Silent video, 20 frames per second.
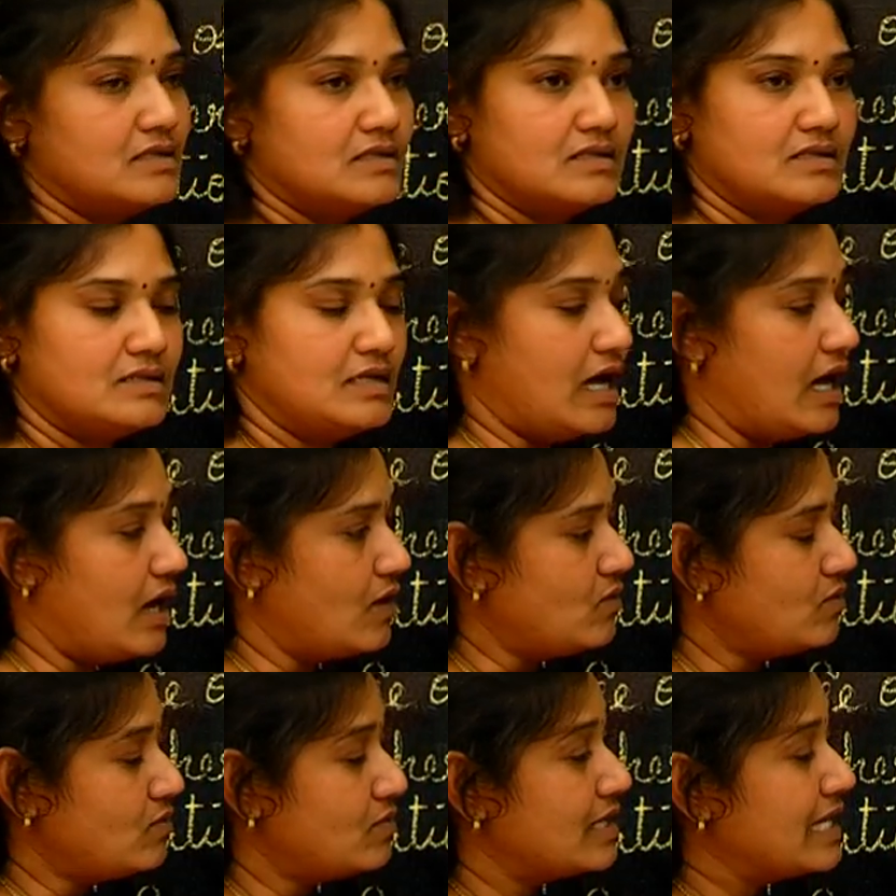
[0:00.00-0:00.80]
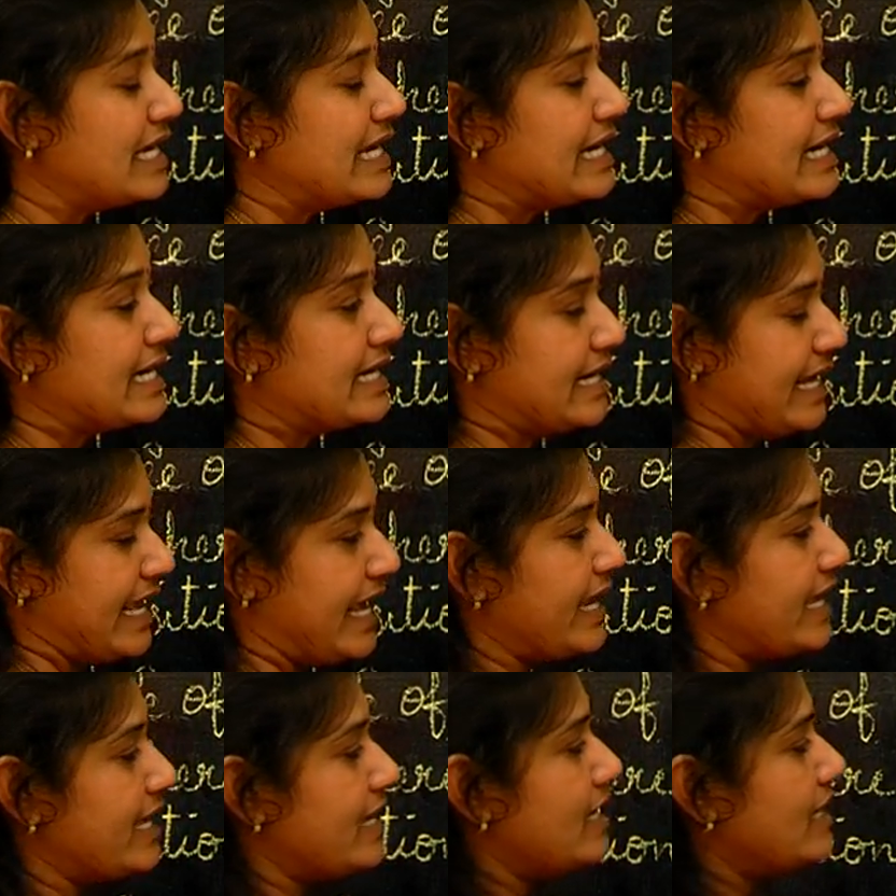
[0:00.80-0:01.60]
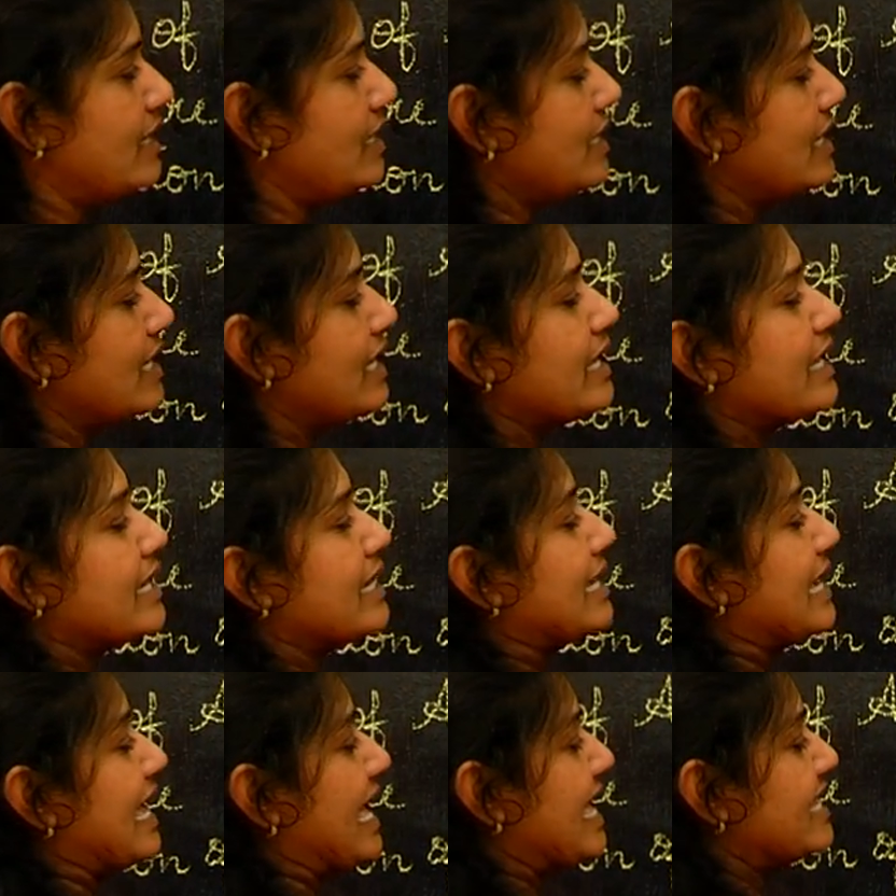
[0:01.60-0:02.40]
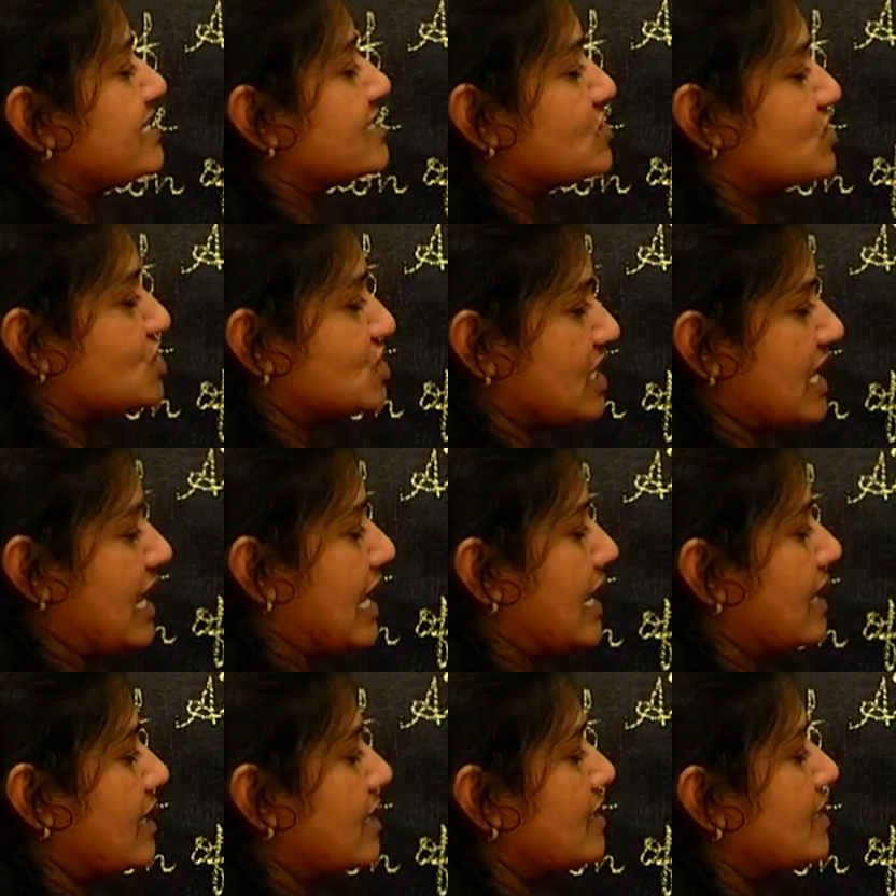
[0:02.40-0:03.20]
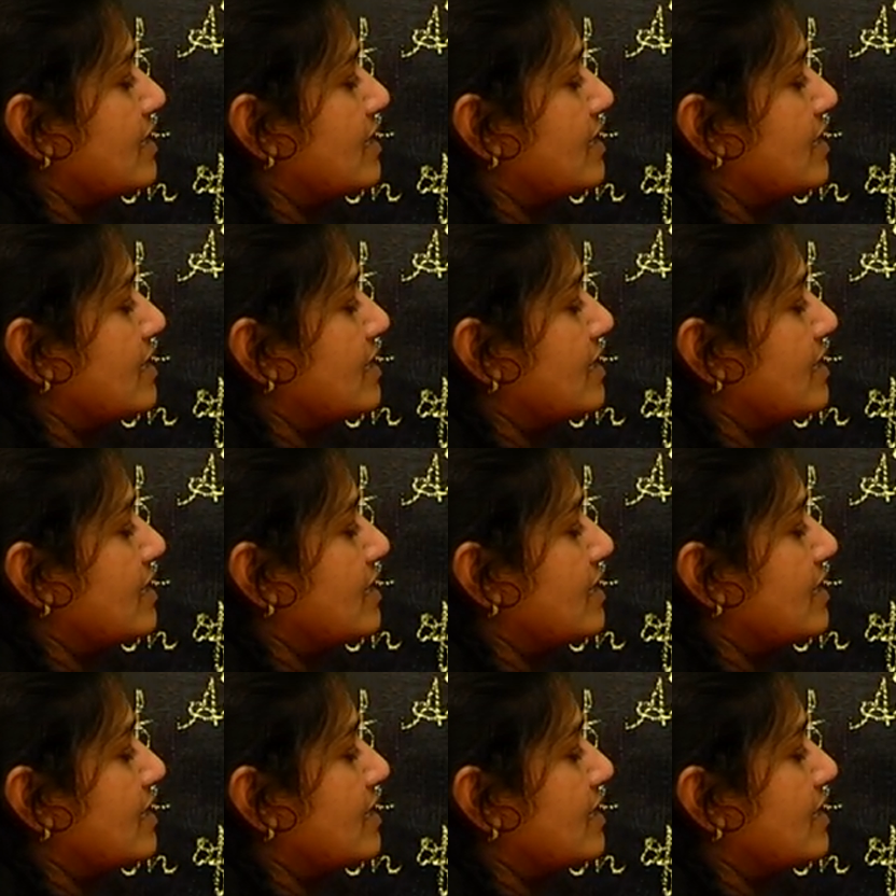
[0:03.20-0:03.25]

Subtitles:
Now take a gas jar